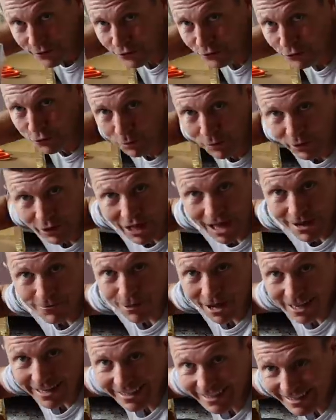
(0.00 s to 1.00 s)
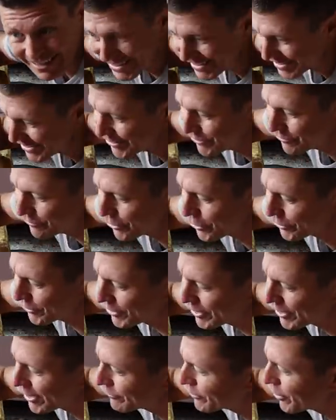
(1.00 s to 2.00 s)
Super lightweight.
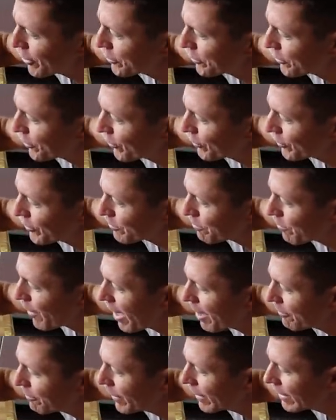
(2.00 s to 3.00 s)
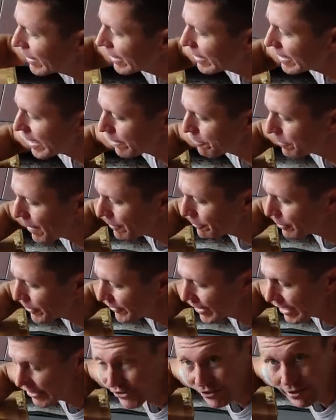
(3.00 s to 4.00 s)
First thing I've noticed on this pump, now the pump
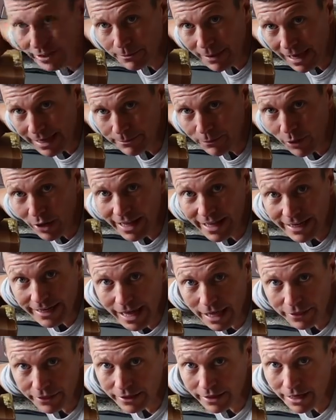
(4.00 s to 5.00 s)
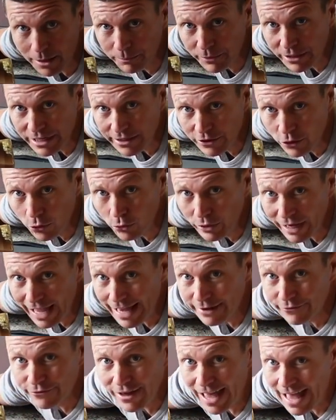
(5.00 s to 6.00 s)
is actually made by another company called
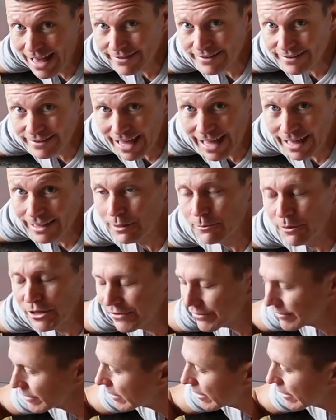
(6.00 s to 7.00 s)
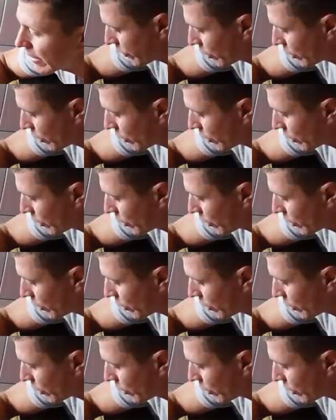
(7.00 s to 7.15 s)
Advanced Elements.